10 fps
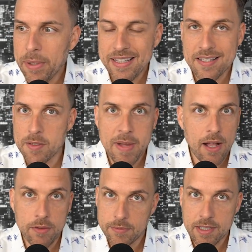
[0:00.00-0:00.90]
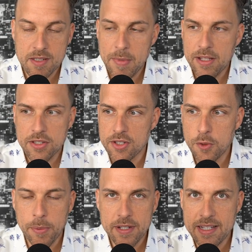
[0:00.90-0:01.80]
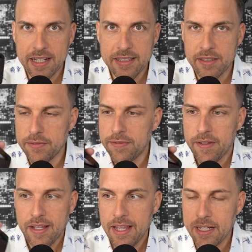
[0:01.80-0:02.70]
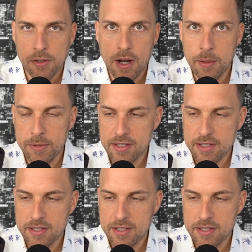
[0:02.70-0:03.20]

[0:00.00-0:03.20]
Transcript: But the smell, the smell is super addictive. Incredible